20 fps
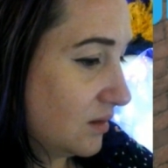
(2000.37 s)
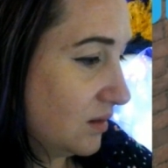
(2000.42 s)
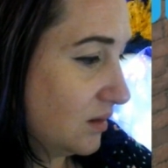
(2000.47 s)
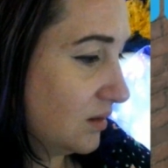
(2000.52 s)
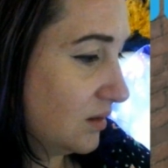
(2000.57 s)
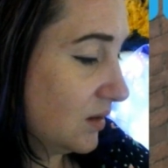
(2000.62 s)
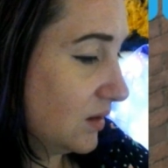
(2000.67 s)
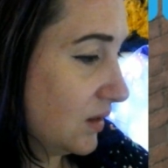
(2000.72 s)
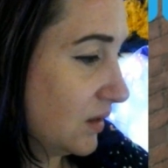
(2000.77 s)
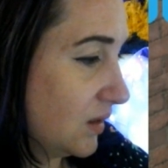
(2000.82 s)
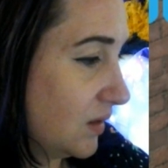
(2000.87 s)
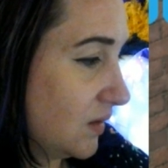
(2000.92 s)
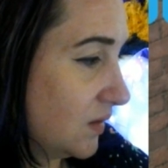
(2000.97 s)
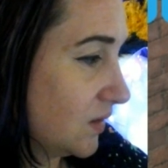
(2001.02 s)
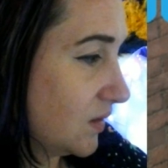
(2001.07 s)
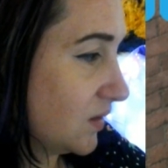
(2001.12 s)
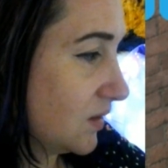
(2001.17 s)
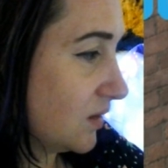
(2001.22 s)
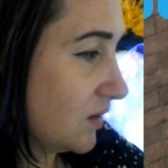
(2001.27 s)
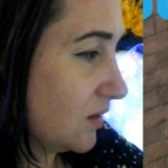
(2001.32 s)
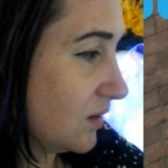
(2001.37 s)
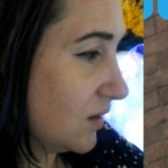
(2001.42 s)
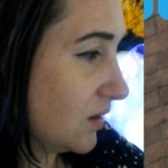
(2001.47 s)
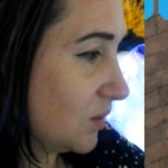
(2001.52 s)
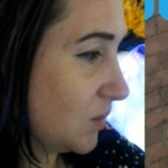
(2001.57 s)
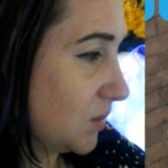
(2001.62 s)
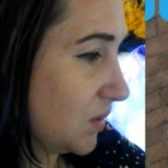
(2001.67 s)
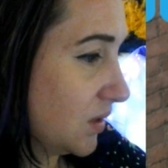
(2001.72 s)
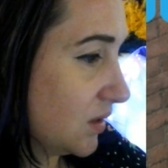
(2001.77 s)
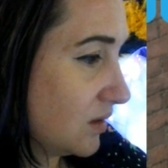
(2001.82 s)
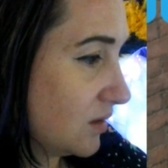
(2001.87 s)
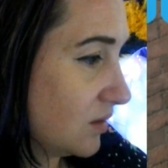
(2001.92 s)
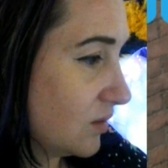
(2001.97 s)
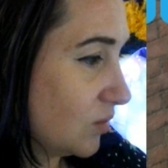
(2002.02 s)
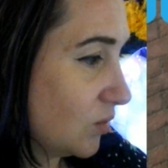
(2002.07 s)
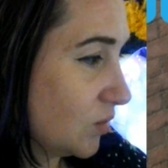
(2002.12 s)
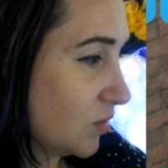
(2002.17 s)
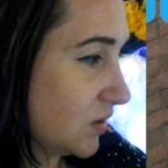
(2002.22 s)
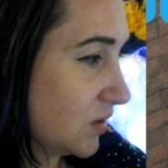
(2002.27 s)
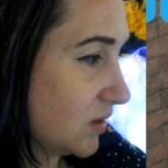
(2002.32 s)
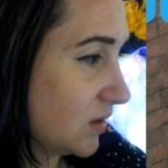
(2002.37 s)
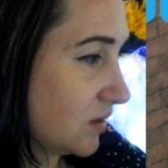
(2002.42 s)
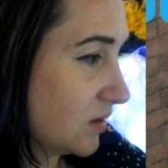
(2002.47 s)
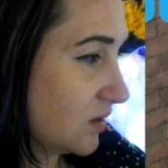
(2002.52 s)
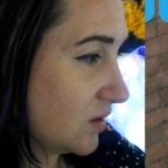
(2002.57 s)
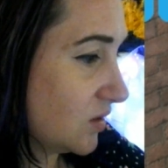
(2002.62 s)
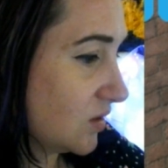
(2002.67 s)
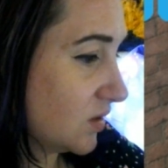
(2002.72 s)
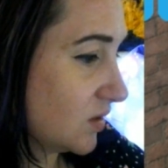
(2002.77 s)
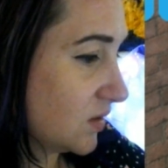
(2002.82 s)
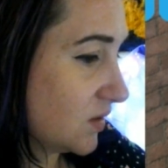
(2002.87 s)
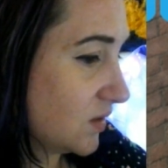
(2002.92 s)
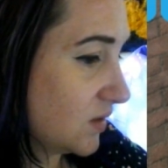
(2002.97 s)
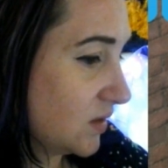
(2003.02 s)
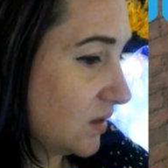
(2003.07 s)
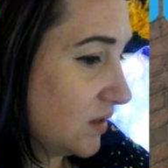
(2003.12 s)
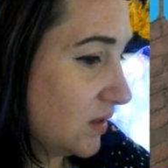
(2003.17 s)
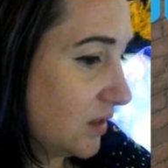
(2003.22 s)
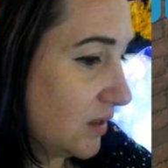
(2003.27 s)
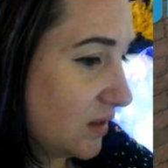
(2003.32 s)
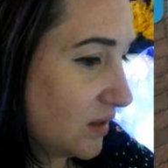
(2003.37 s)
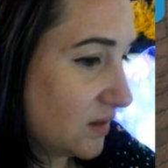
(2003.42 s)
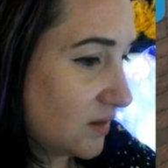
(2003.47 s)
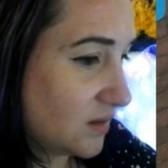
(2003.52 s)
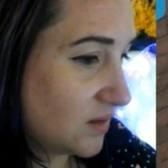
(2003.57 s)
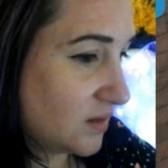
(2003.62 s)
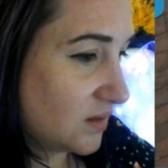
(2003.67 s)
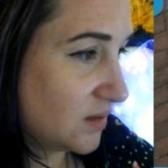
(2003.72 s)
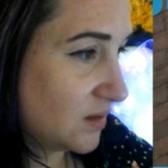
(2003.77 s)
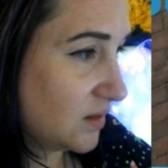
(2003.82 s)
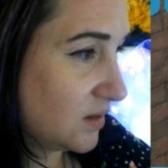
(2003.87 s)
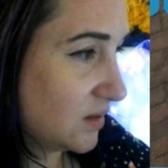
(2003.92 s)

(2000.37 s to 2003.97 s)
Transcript: Okay, so there's nothing we can order just yet.